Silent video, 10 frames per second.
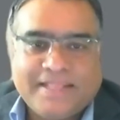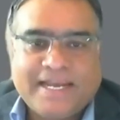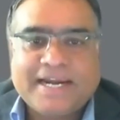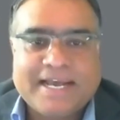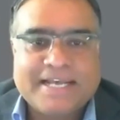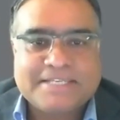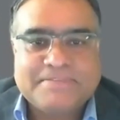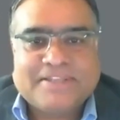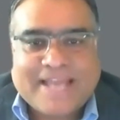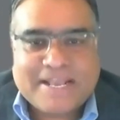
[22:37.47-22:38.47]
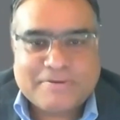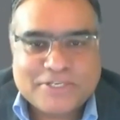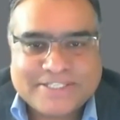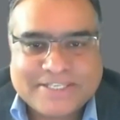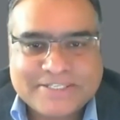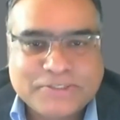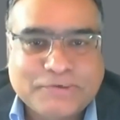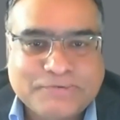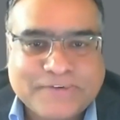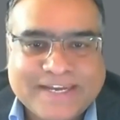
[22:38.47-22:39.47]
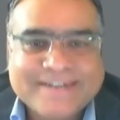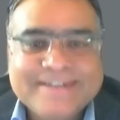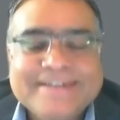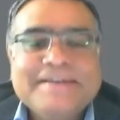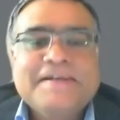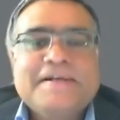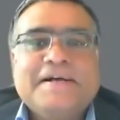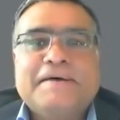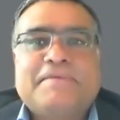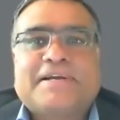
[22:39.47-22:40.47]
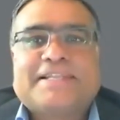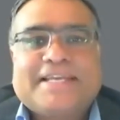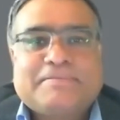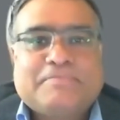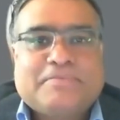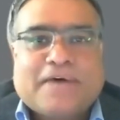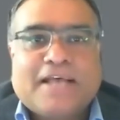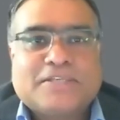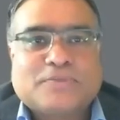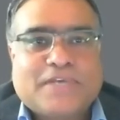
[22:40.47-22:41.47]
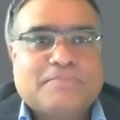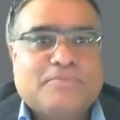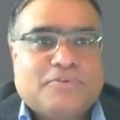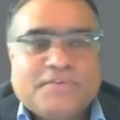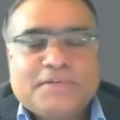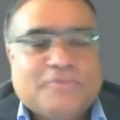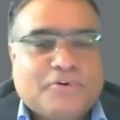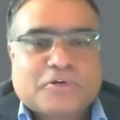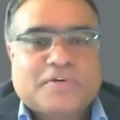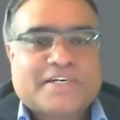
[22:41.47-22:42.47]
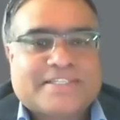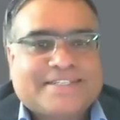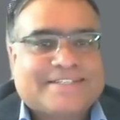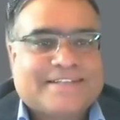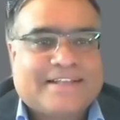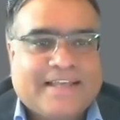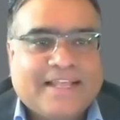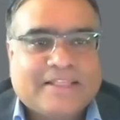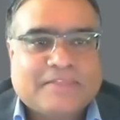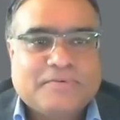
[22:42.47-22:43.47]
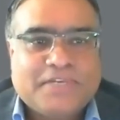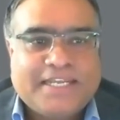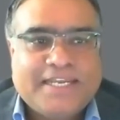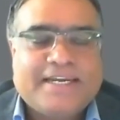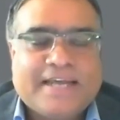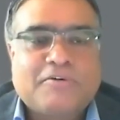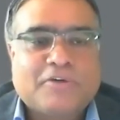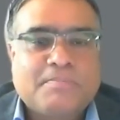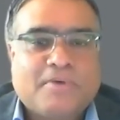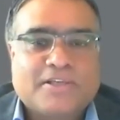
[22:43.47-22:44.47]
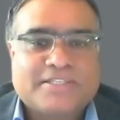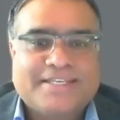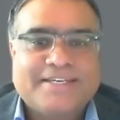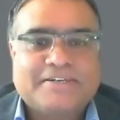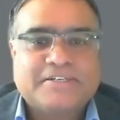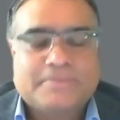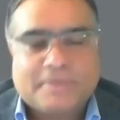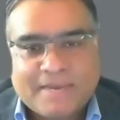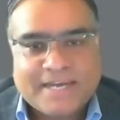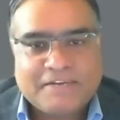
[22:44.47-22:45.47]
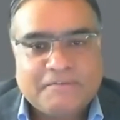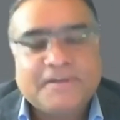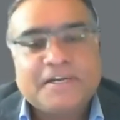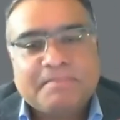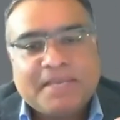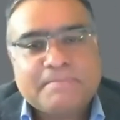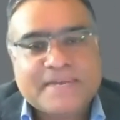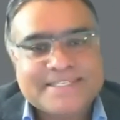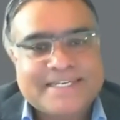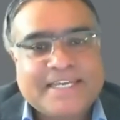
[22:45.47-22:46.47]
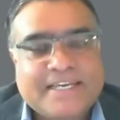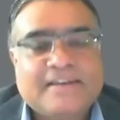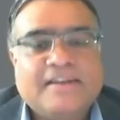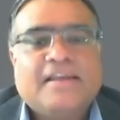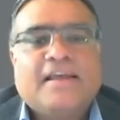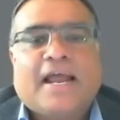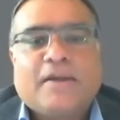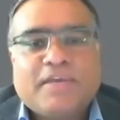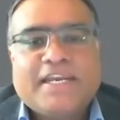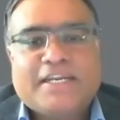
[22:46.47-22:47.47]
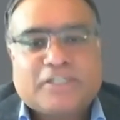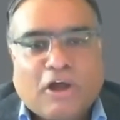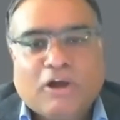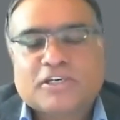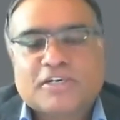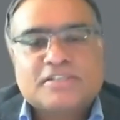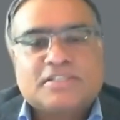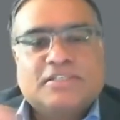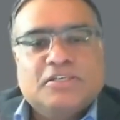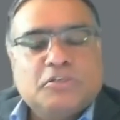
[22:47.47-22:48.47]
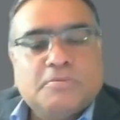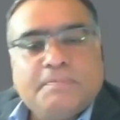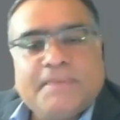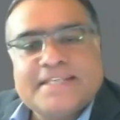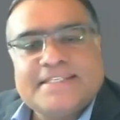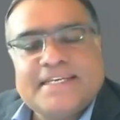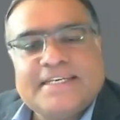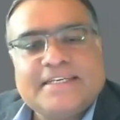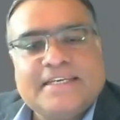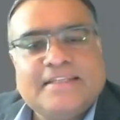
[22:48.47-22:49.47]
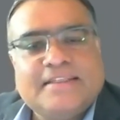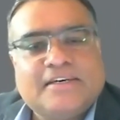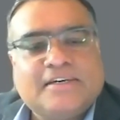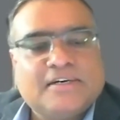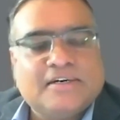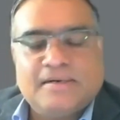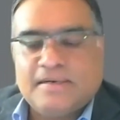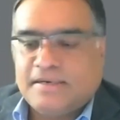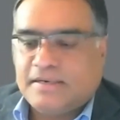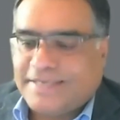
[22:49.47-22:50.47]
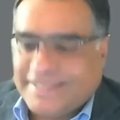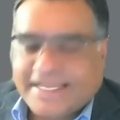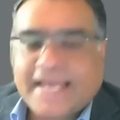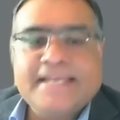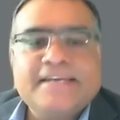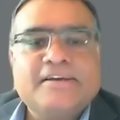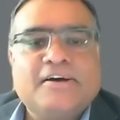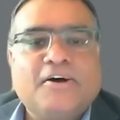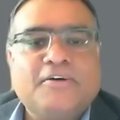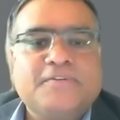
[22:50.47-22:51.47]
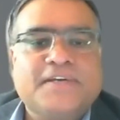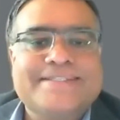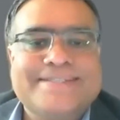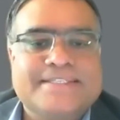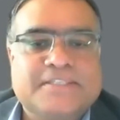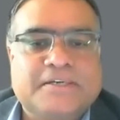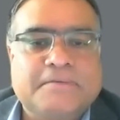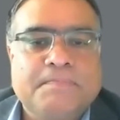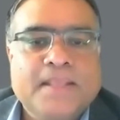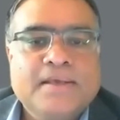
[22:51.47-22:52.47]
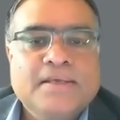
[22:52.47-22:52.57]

That has been the language so far. But then as we are moving more towards digital health, we need out-of-box thinkers from IT field being present here. And we need doctors to be present in the design of a system.